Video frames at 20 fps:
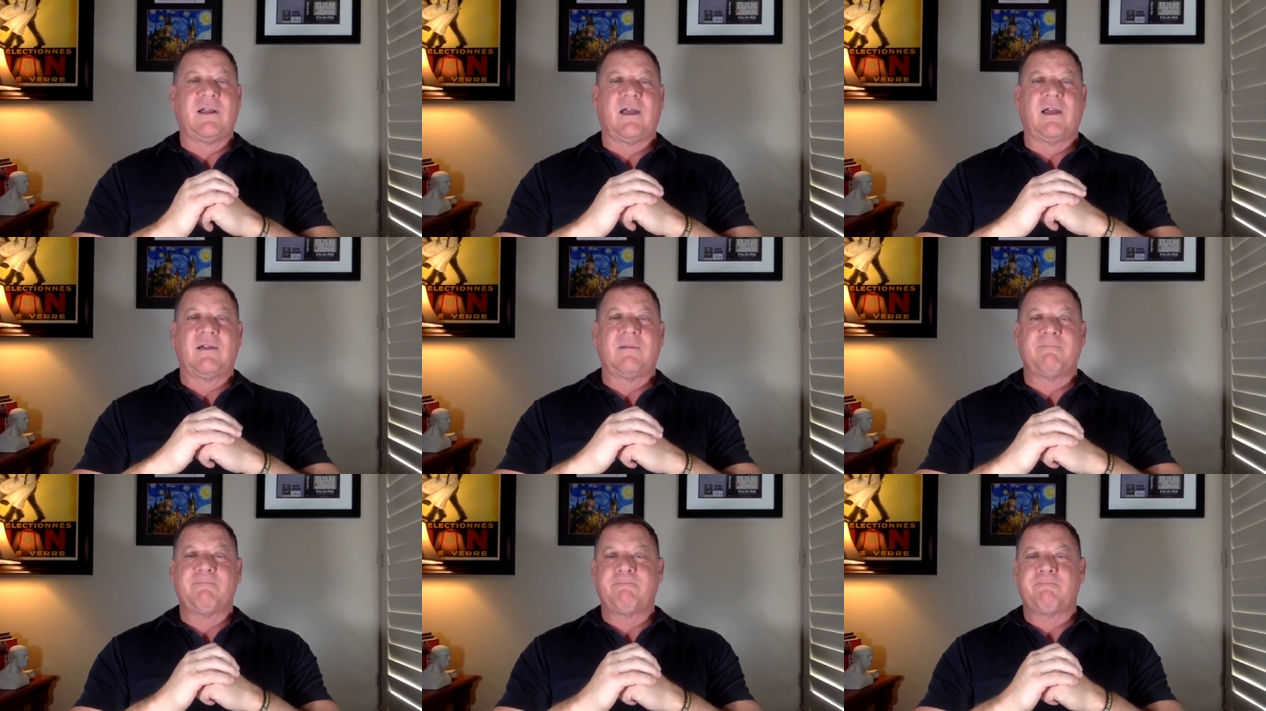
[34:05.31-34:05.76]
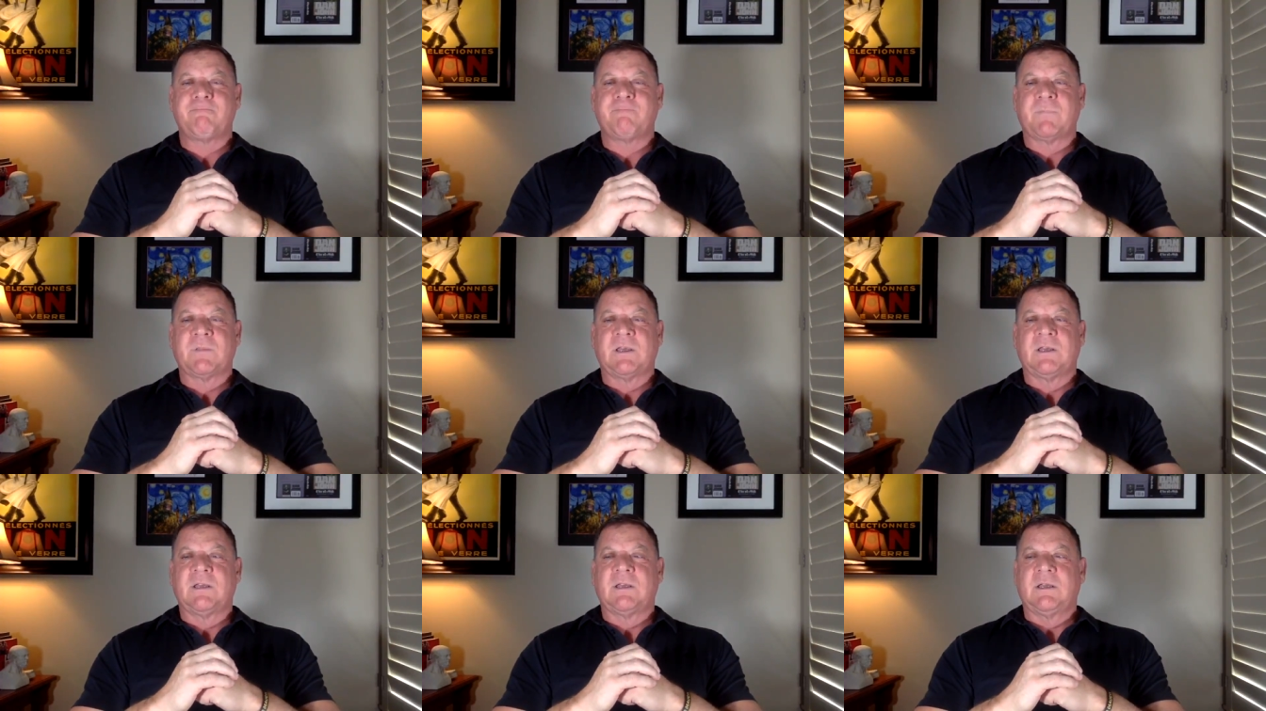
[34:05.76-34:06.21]
Um,
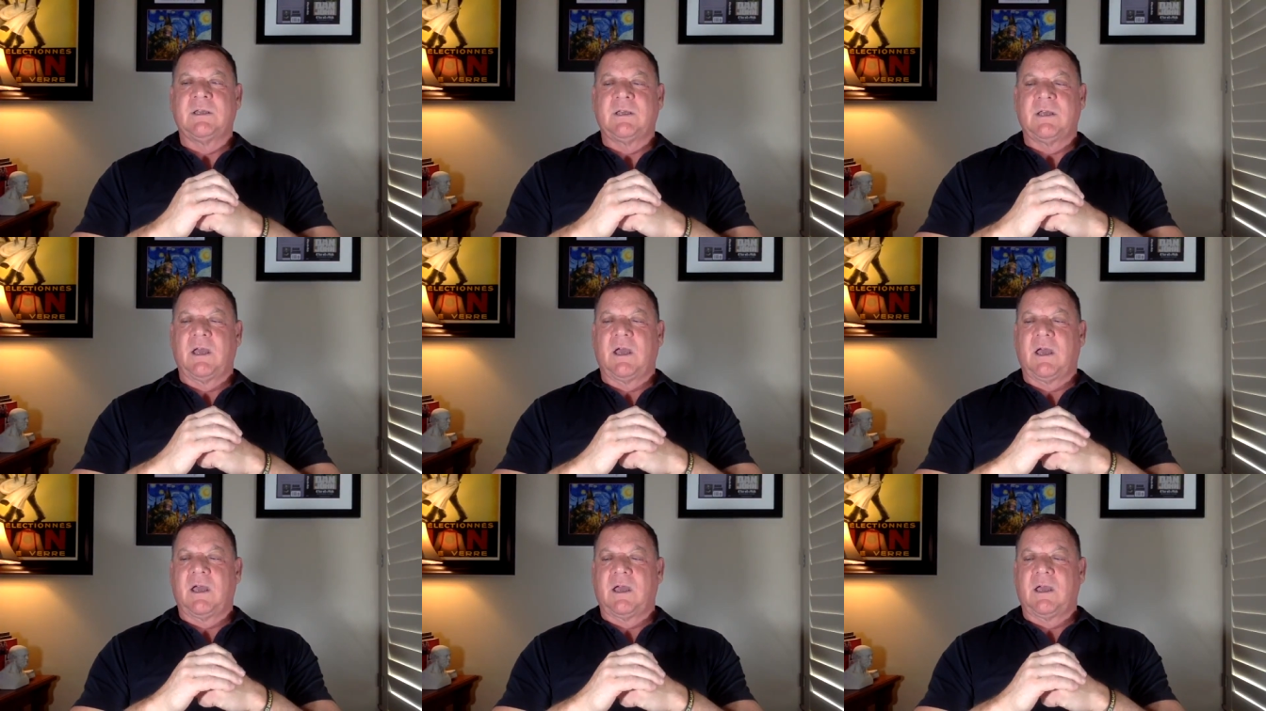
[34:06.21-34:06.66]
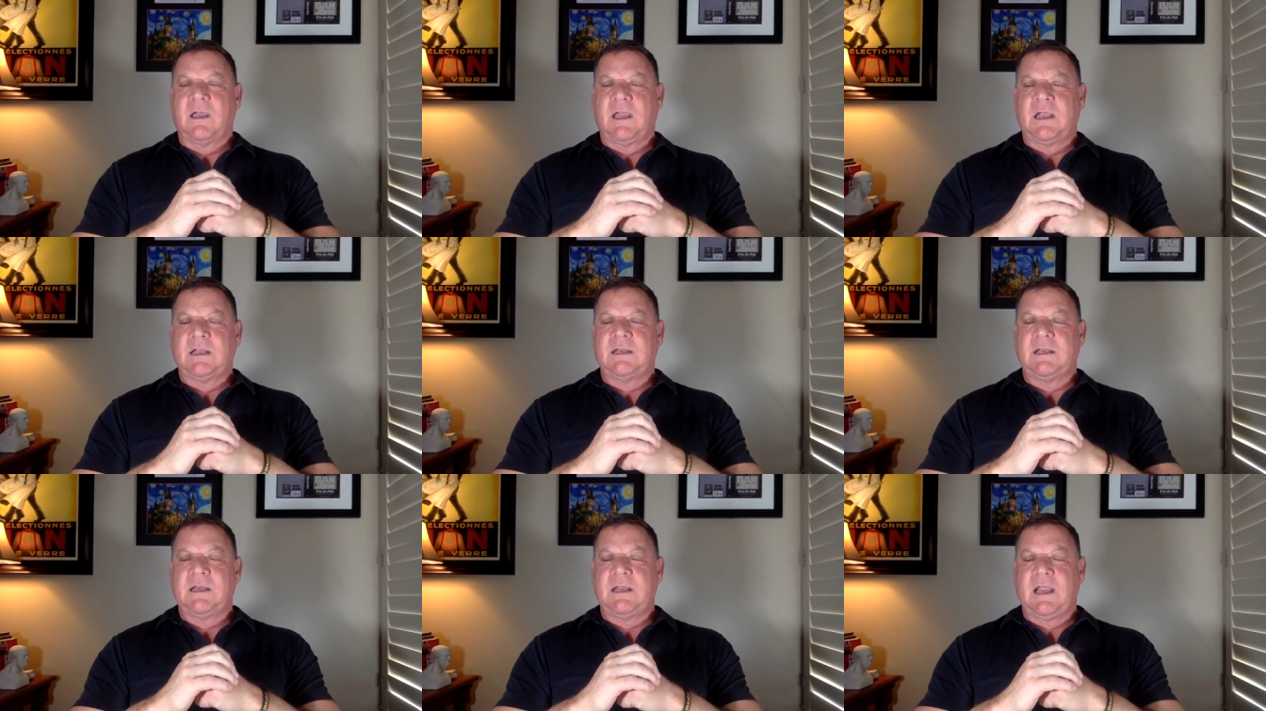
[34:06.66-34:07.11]
uh,
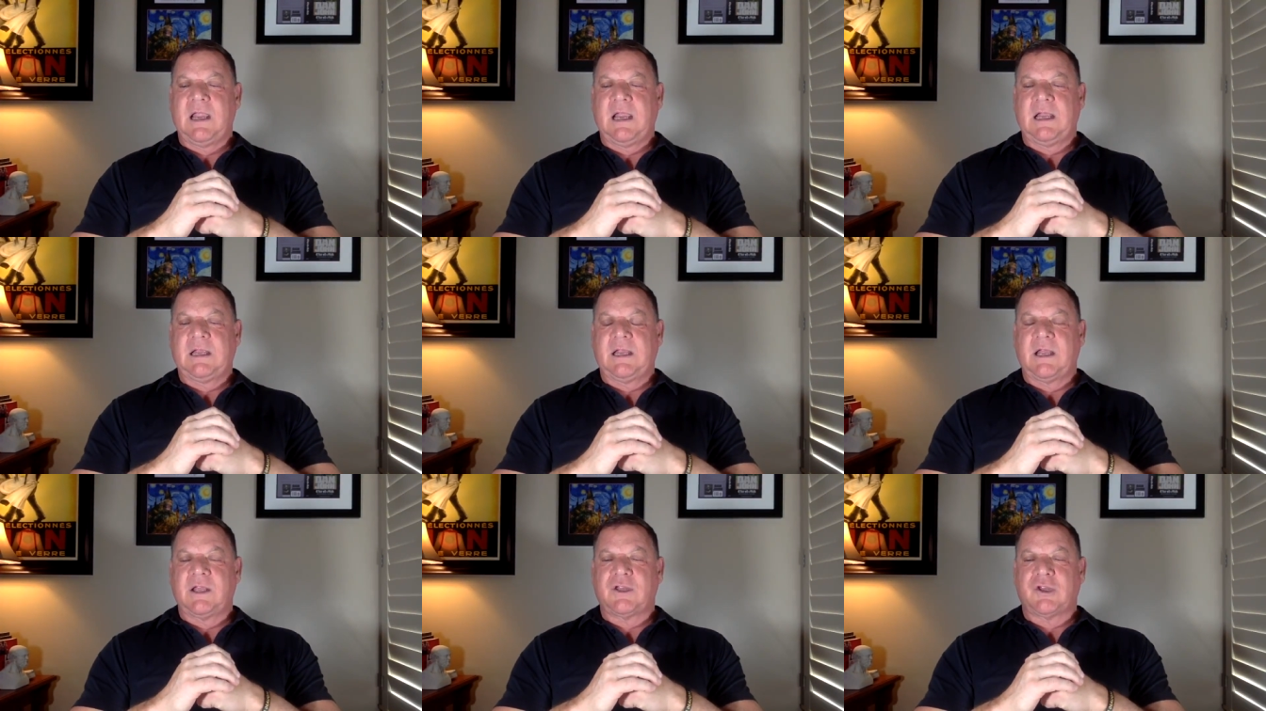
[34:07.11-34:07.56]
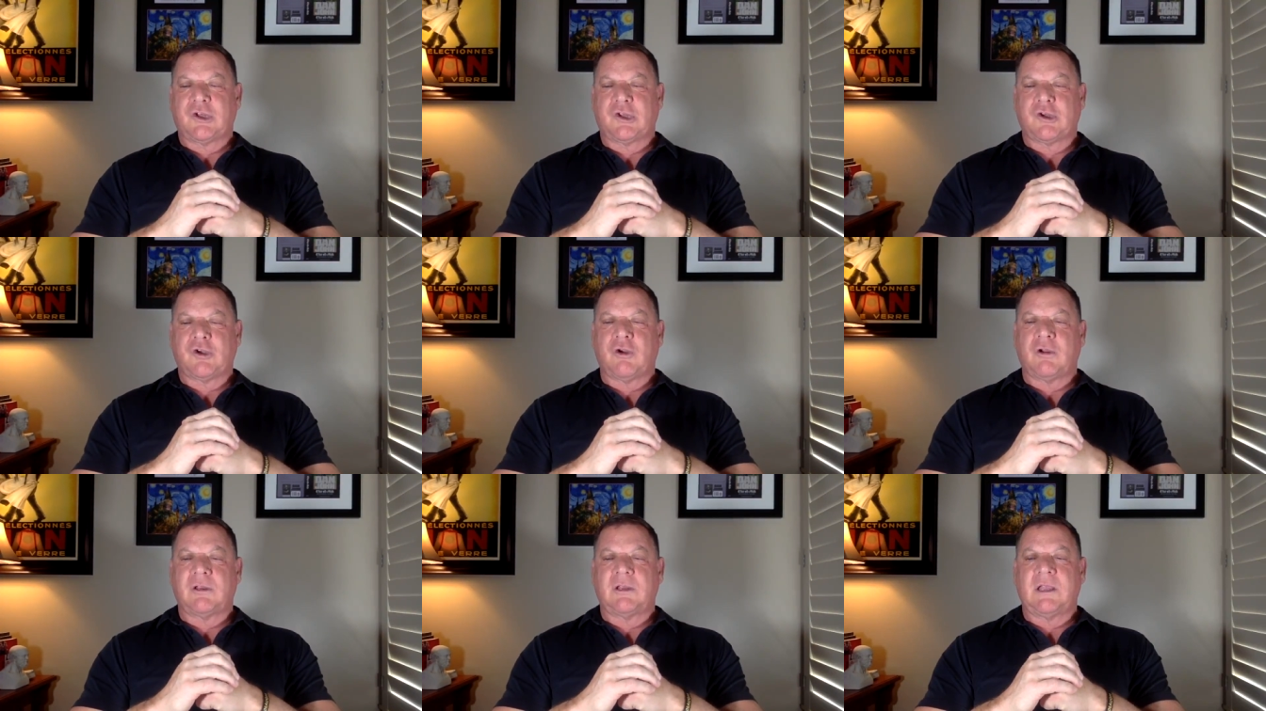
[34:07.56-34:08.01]
it, it, it,
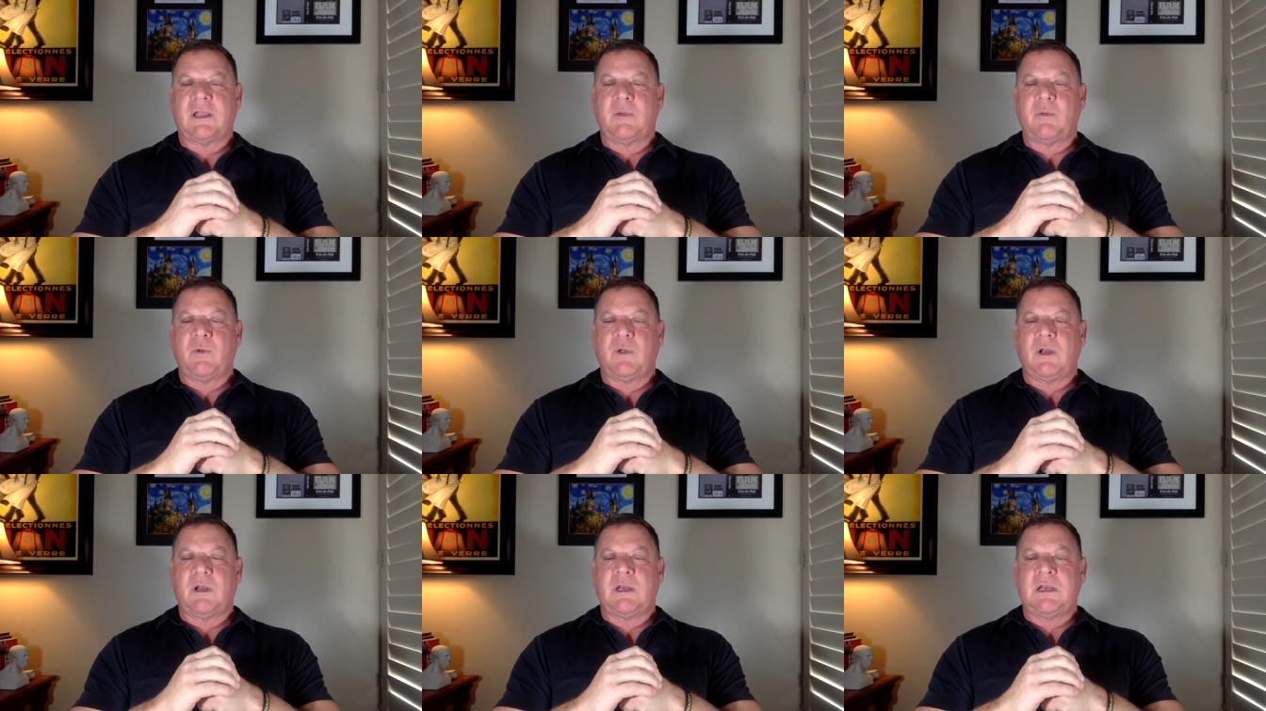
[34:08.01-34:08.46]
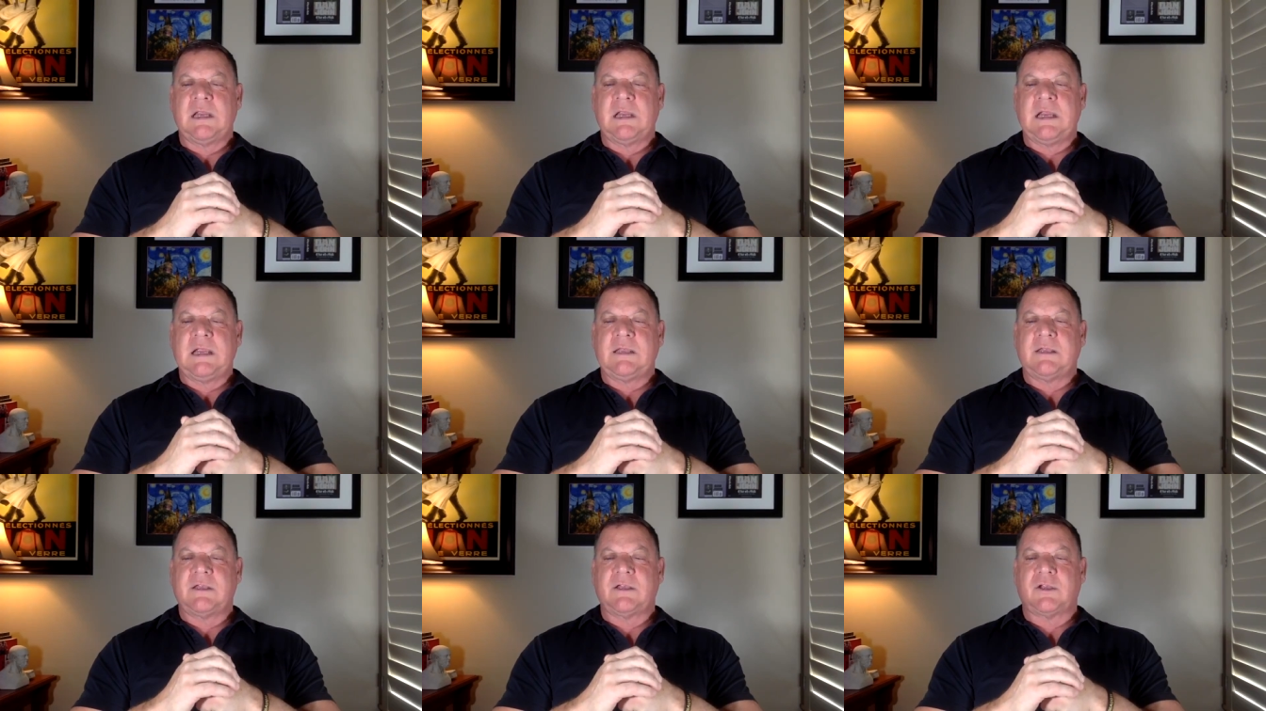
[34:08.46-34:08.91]
certainly
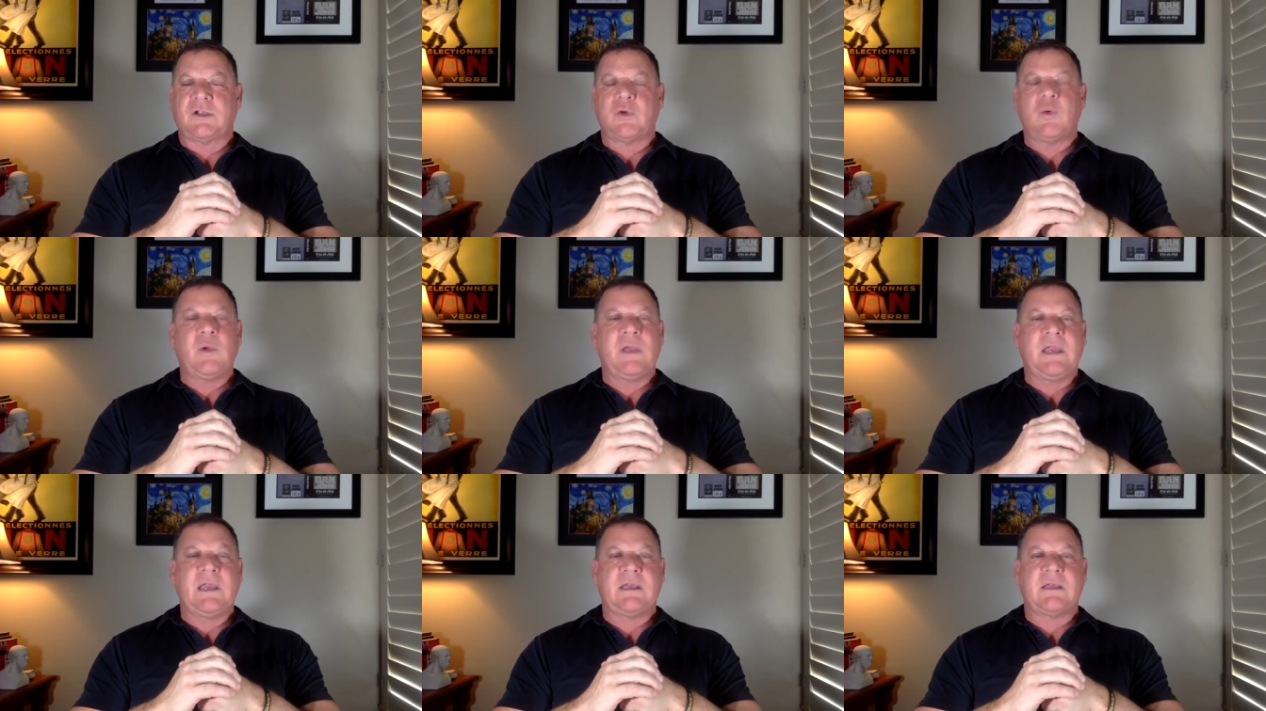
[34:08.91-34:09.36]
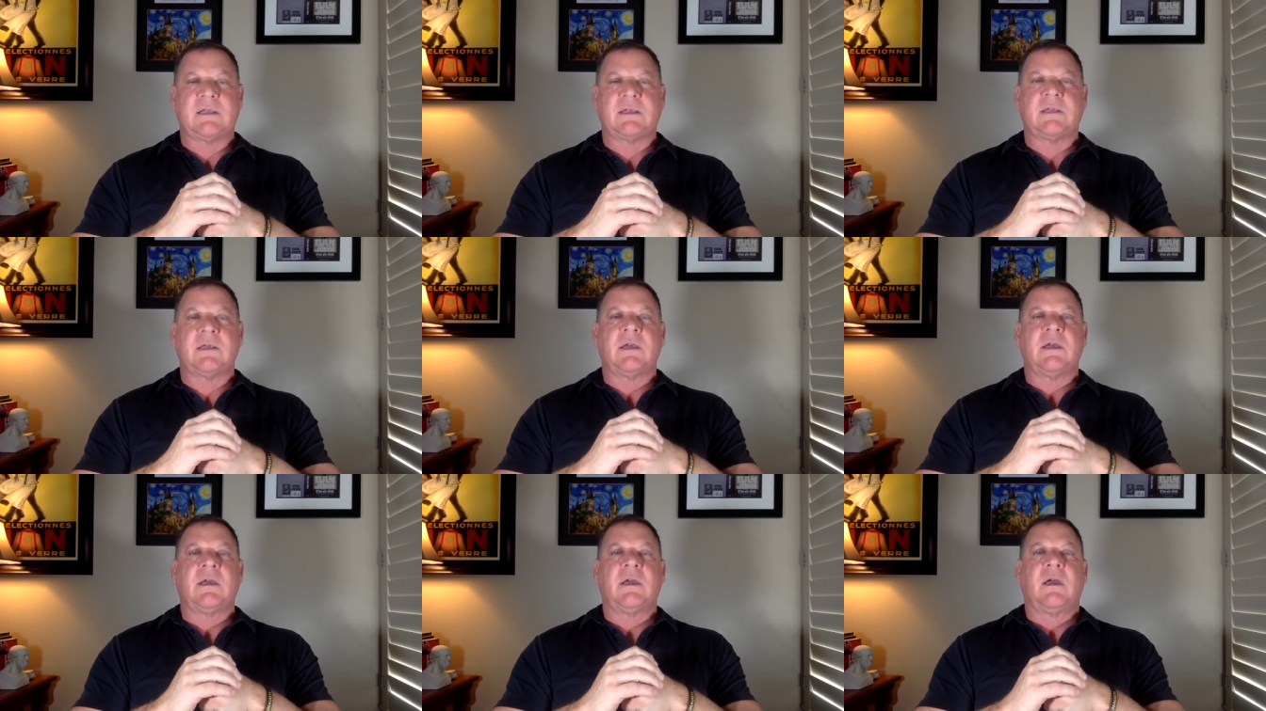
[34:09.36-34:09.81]
needs tweaks.